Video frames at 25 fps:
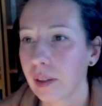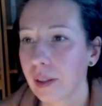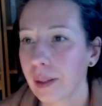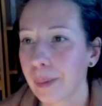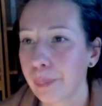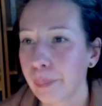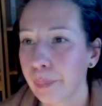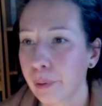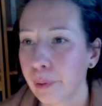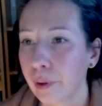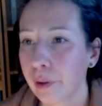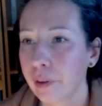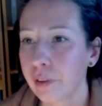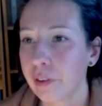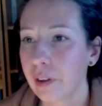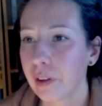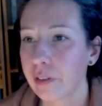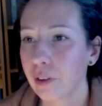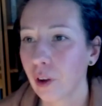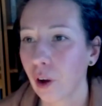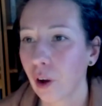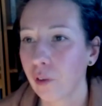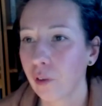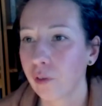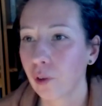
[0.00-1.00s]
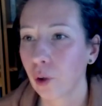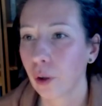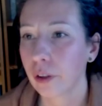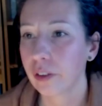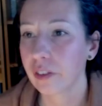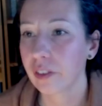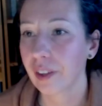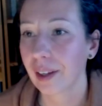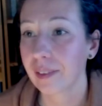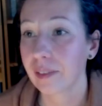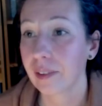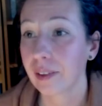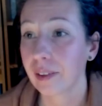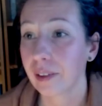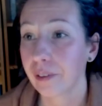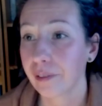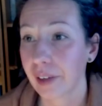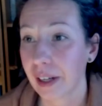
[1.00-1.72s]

the process of contacting the